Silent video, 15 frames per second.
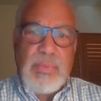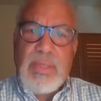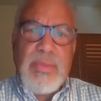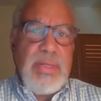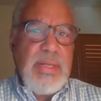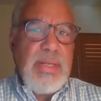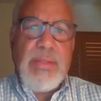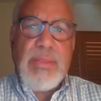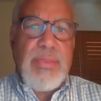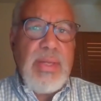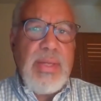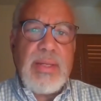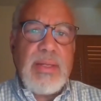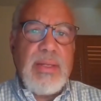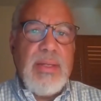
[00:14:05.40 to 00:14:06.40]
They need to
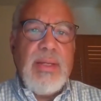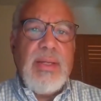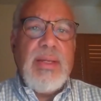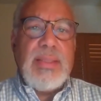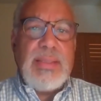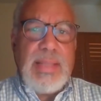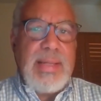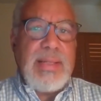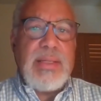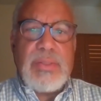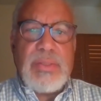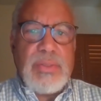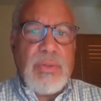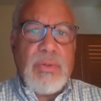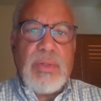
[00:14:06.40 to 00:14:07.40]
think like
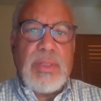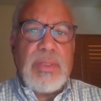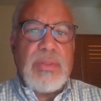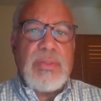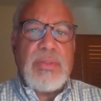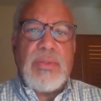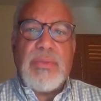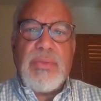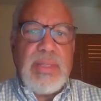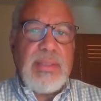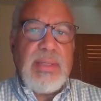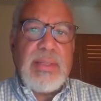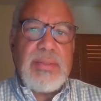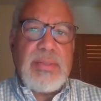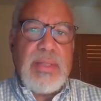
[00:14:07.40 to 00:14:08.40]
historians and think
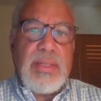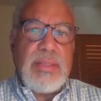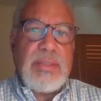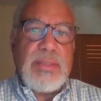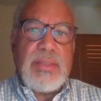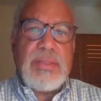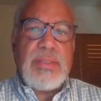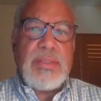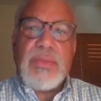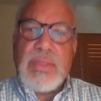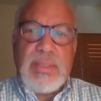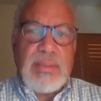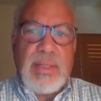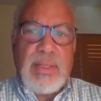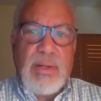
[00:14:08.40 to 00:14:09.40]
like scientists and
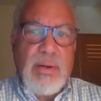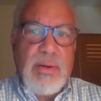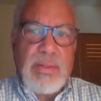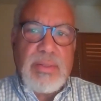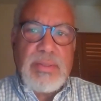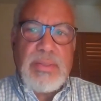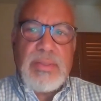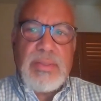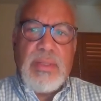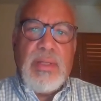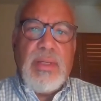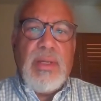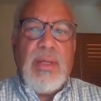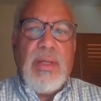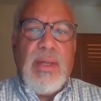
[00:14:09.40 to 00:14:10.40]
think like artists.
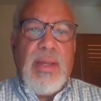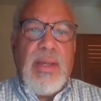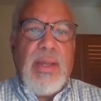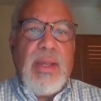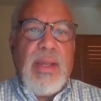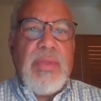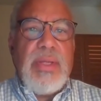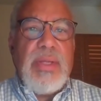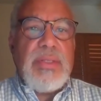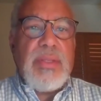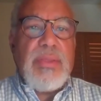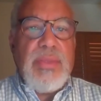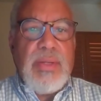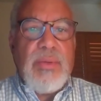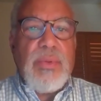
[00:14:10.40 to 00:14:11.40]
And they need to
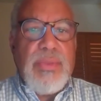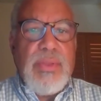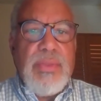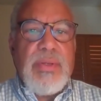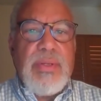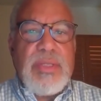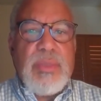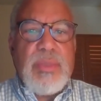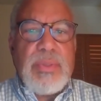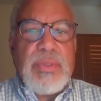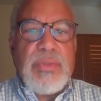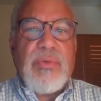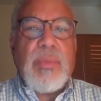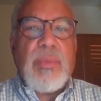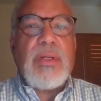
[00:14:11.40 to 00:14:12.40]
think within the disciplines
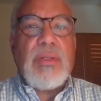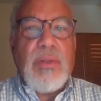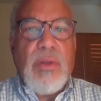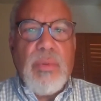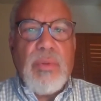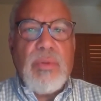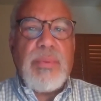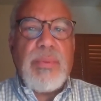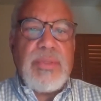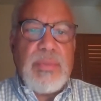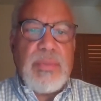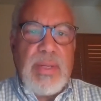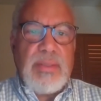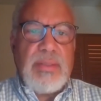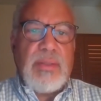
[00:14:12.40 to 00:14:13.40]
from a global
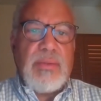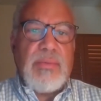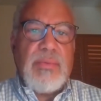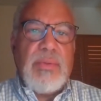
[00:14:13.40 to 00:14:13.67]
perspective.